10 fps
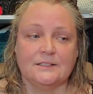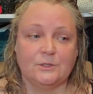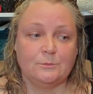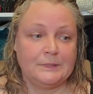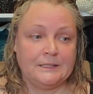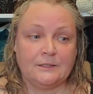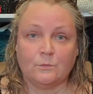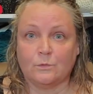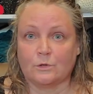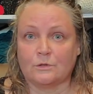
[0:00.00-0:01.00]
You mean the
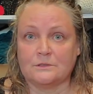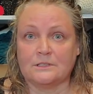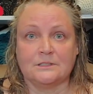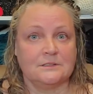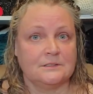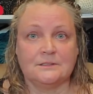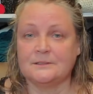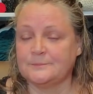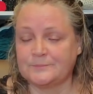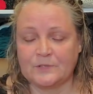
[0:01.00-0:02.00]
world.
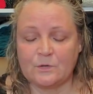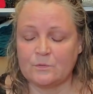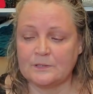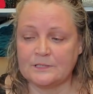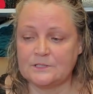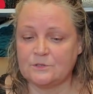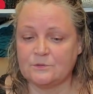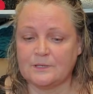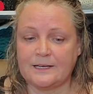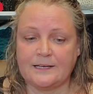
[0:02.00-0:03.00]
You really
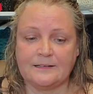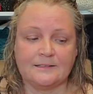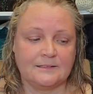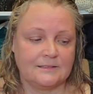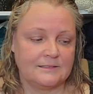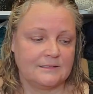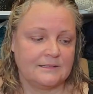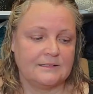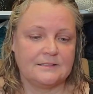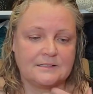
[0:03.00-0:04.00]
do. And
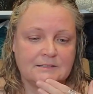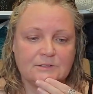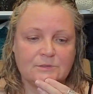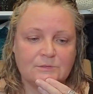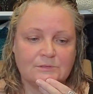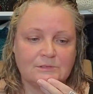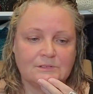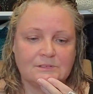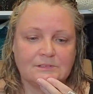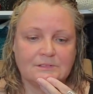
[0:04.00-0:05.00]
to
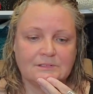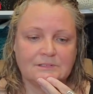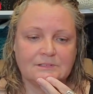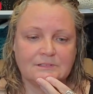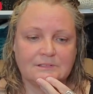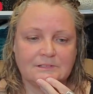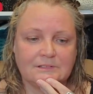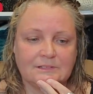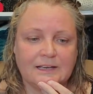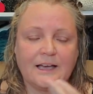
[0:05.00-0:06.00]

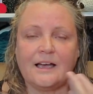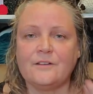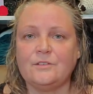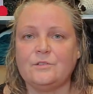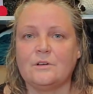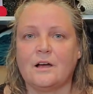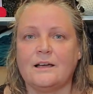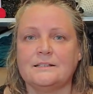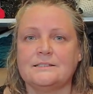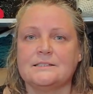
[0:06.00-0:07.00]
have you
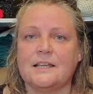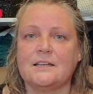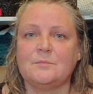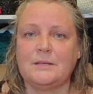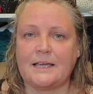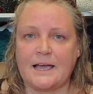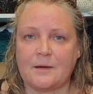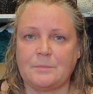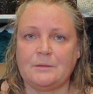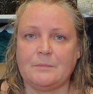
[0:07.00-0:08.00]
guys send me happy